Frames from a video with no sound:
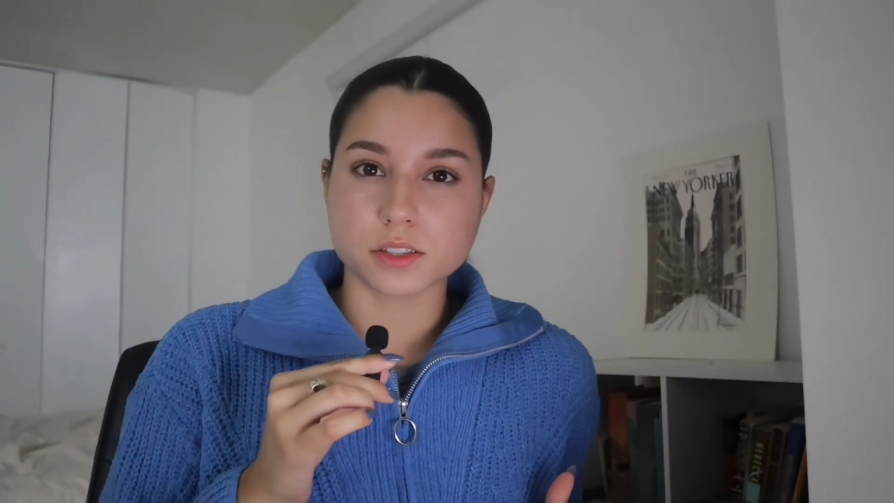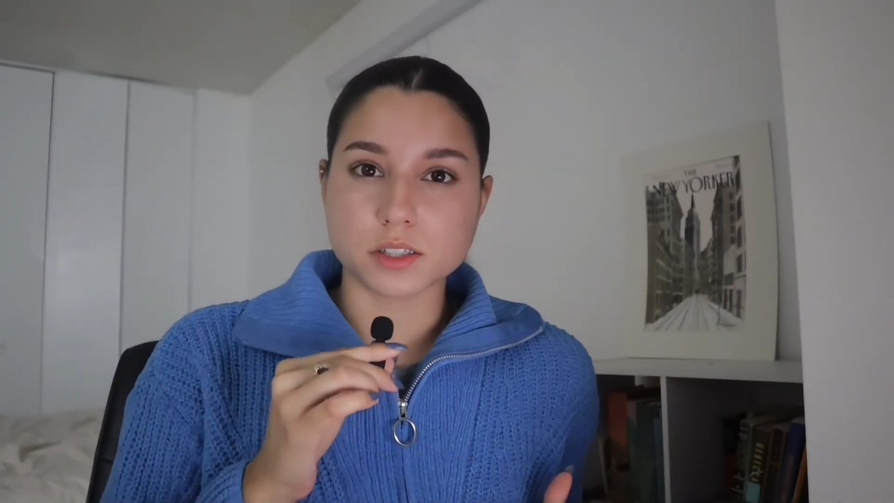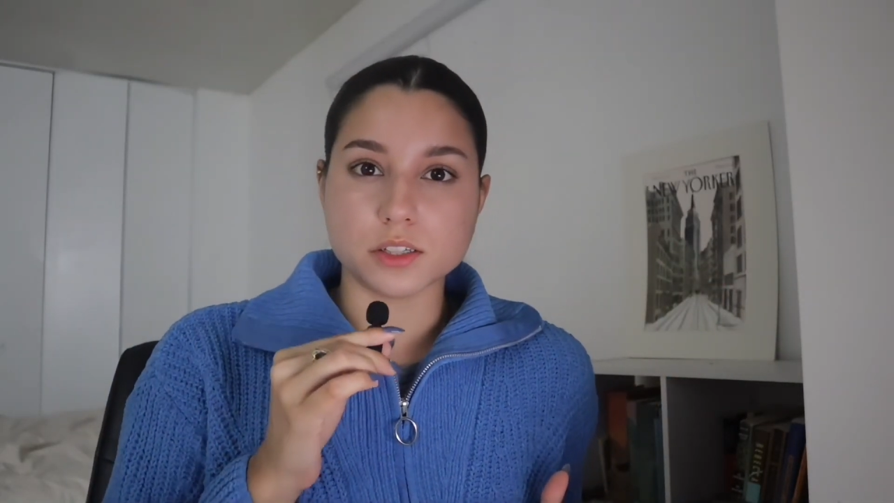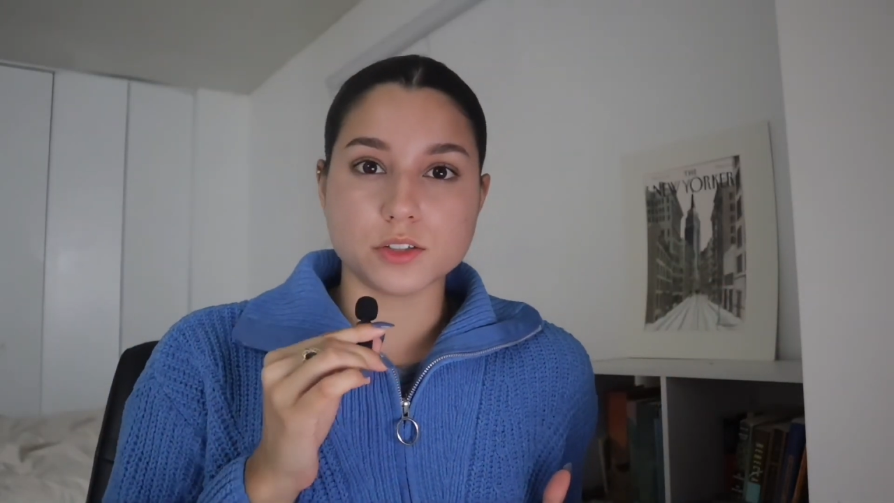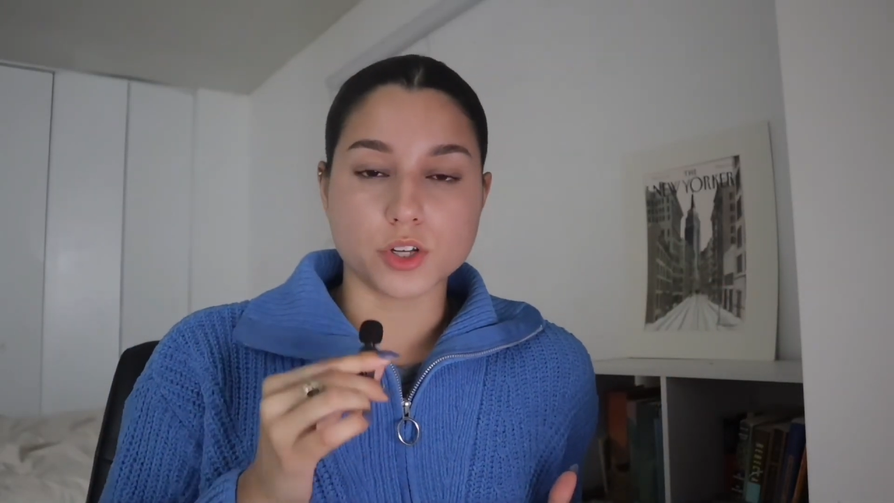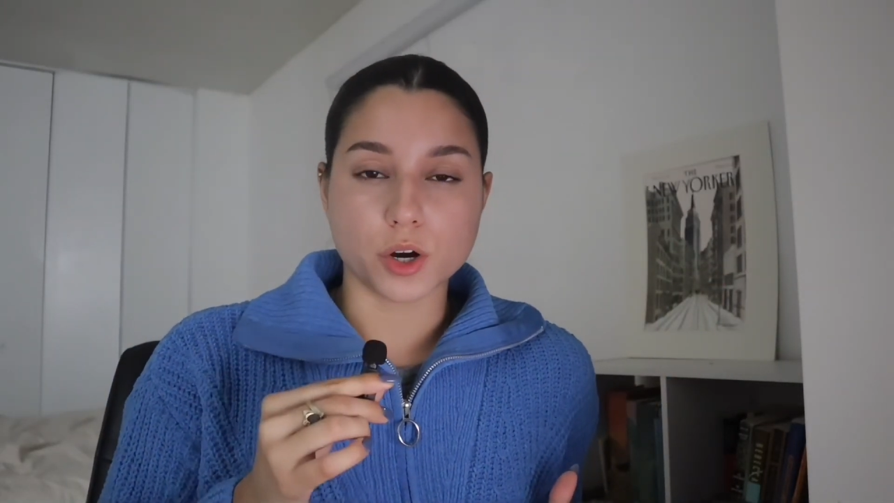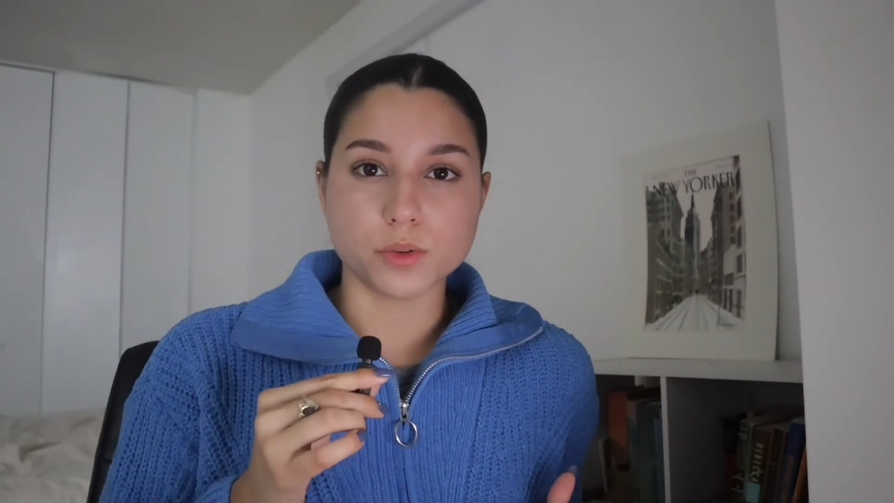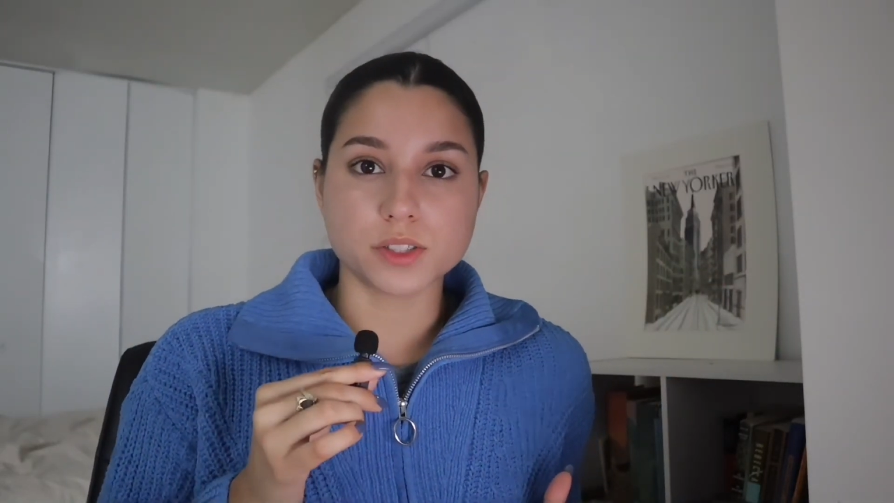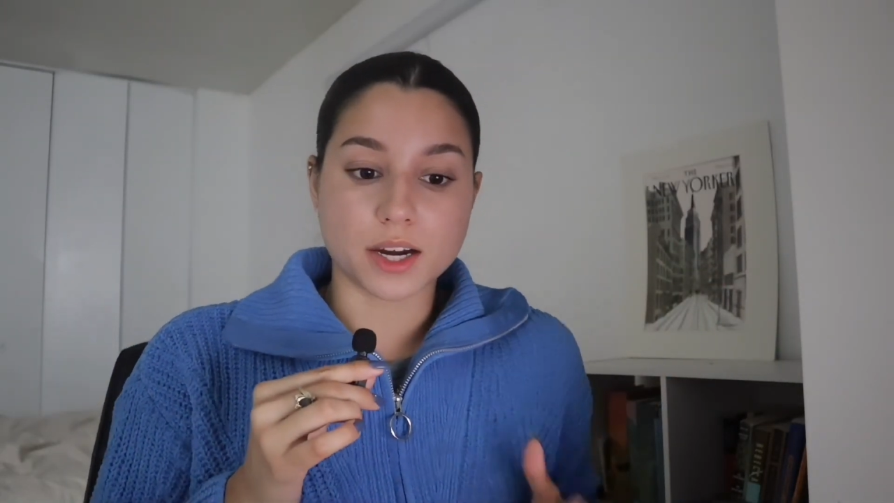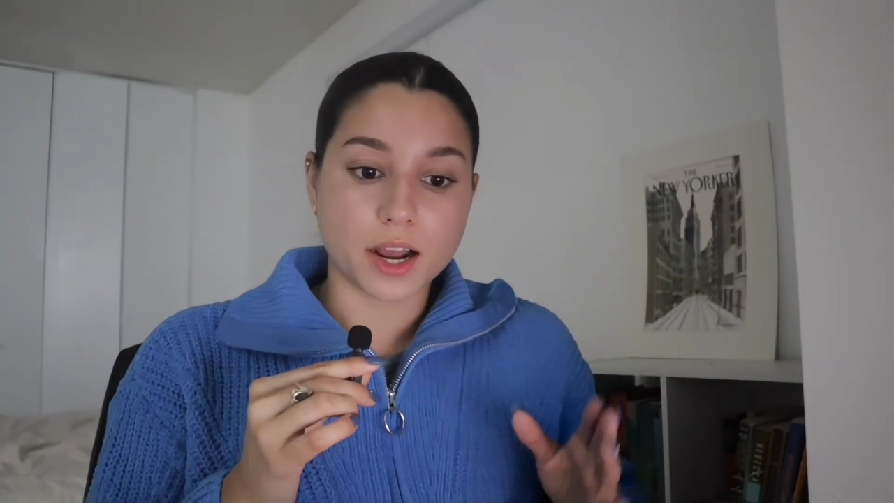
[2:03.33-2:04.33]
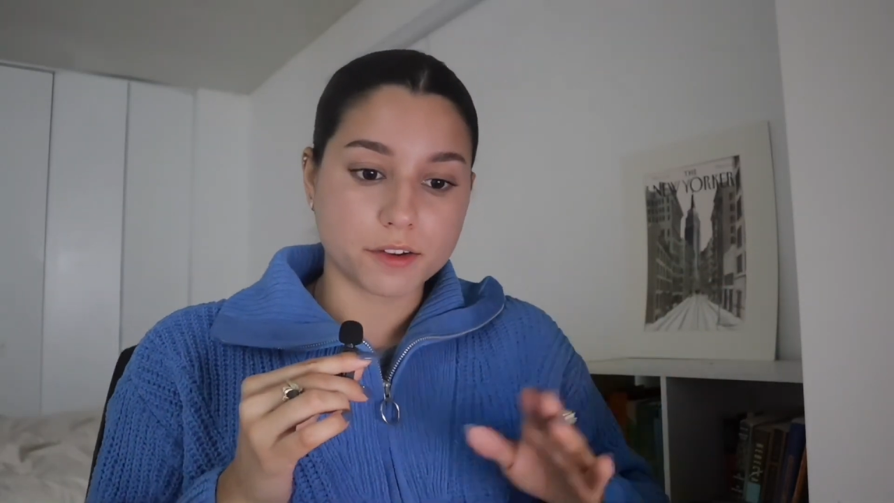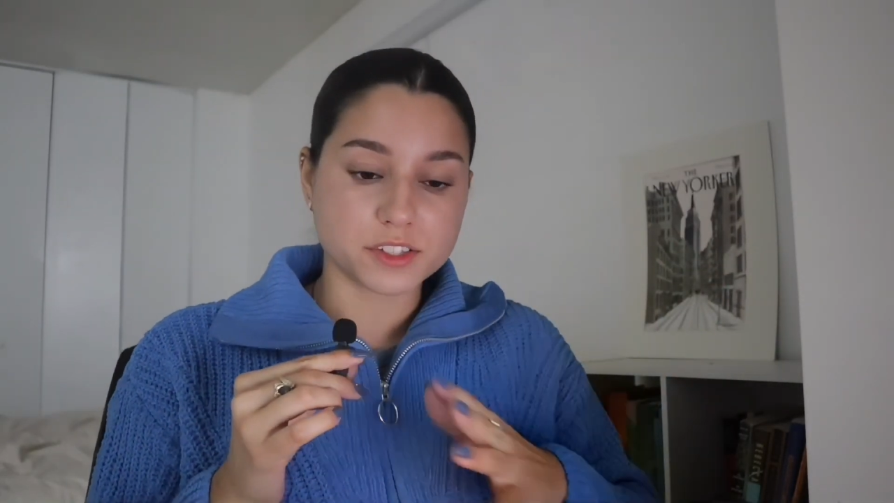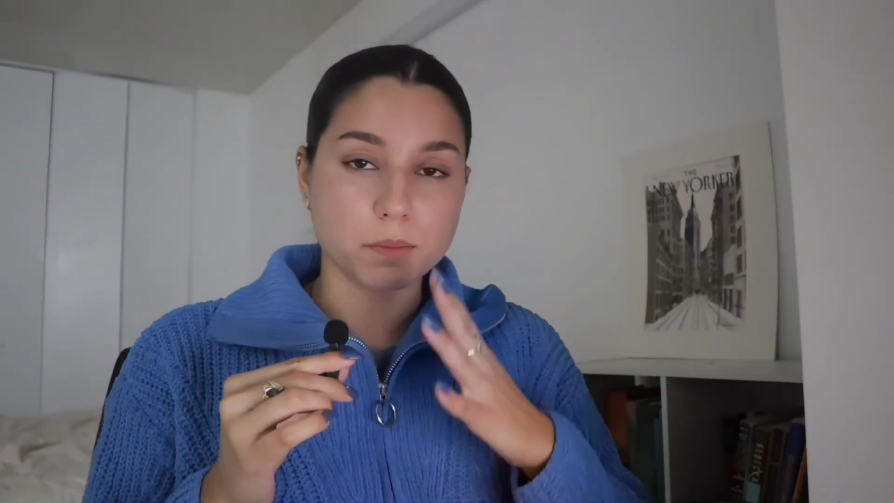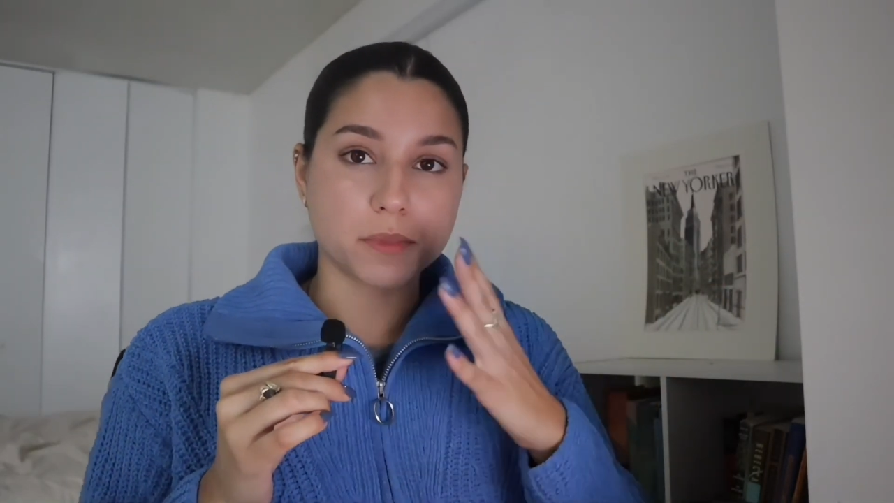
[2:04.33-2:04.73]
these notes and I have something